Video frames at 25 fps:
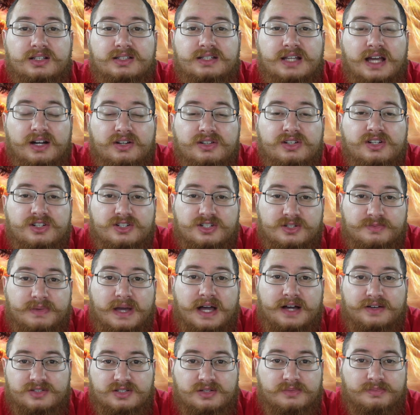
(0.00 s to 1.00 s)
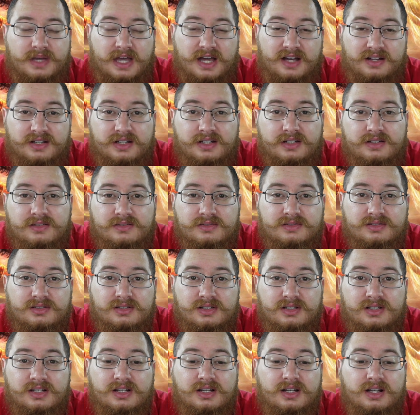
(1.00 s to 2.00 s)
tell your spouse about it.
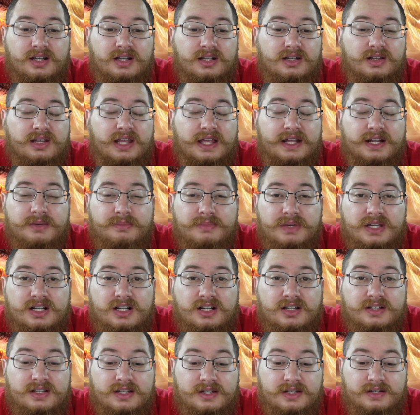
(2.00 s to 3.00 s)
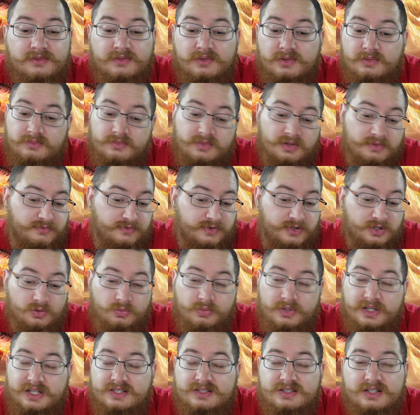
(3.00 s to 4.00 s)
Let them in on it a few
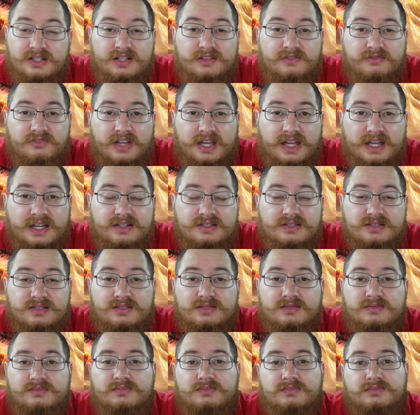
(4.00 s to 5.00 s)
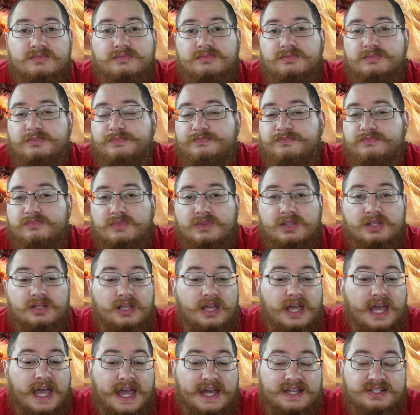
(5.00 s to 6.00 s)
weeks in advance.
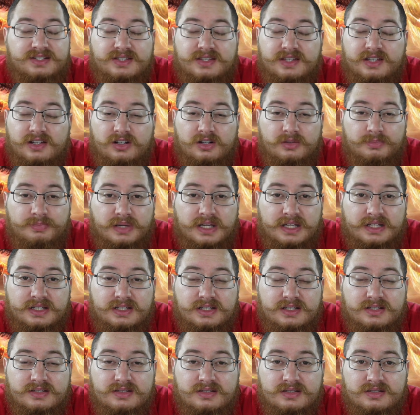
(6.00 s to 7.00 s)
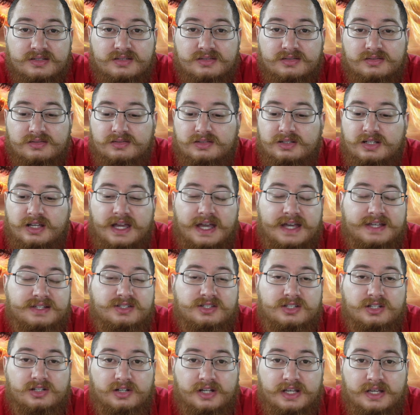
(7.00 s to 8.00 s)
Ask their opinions,
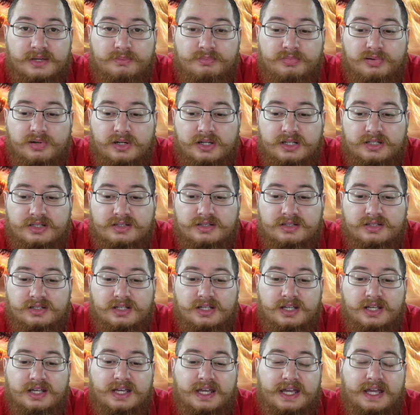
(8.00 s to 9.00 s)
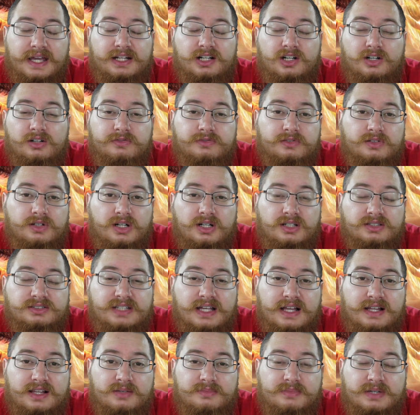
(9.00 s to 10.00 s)
ask their input, and overall
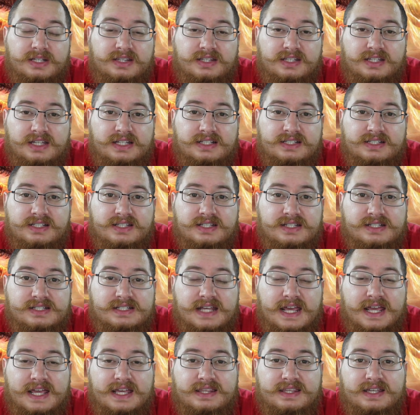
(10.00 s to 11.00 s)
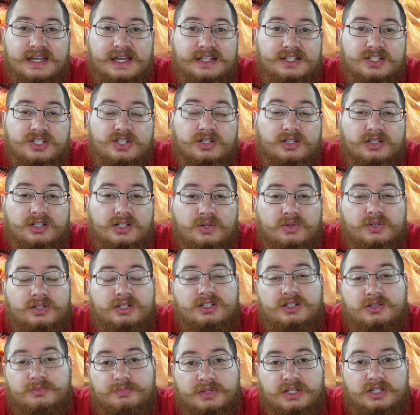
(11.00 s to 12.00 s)
tell them at the end of the day that you're
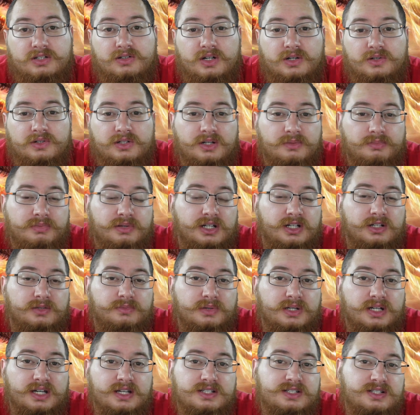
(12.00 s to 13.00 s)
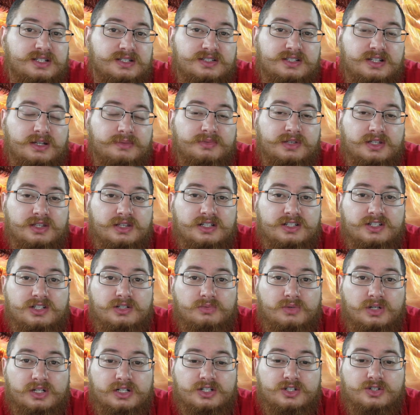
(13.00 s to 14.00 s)
going to be growing a beard because it's something that
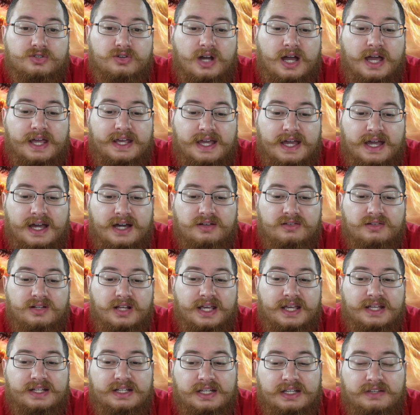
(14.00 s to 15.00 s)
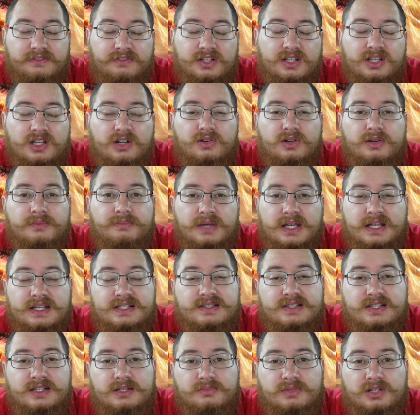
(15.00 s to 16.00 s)
you want to try out and even though it may
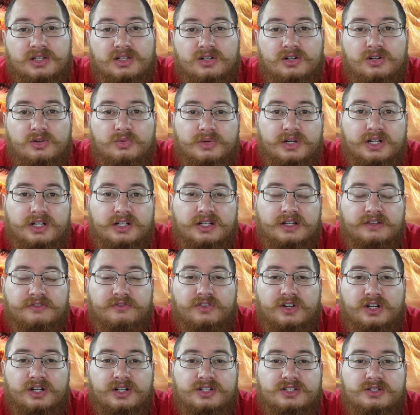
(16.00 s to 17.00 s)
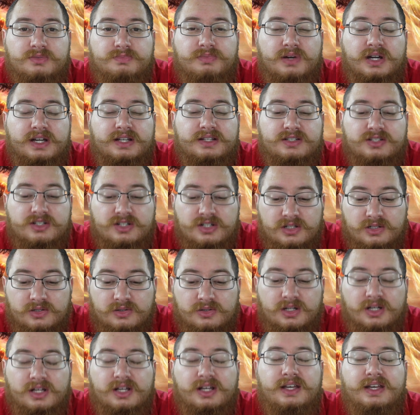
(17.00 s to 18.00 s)
seem a little weird at first but
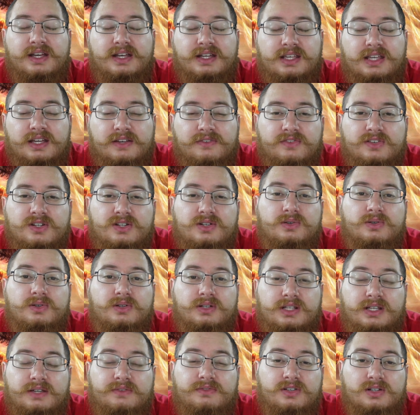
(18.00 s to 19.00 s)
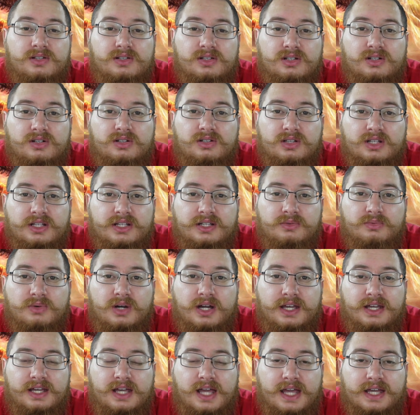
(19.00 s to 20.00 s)
to give you give you a little
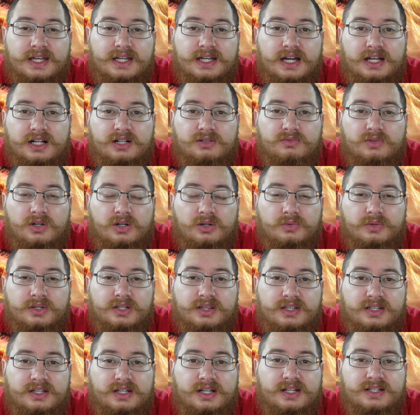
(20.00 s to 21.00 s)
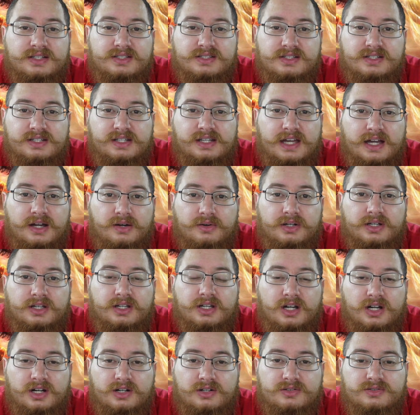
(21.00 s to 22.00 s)
leeway and kind of roll with it and see how it
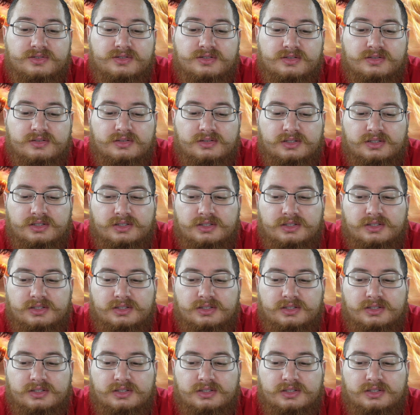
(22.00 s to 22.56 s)
goes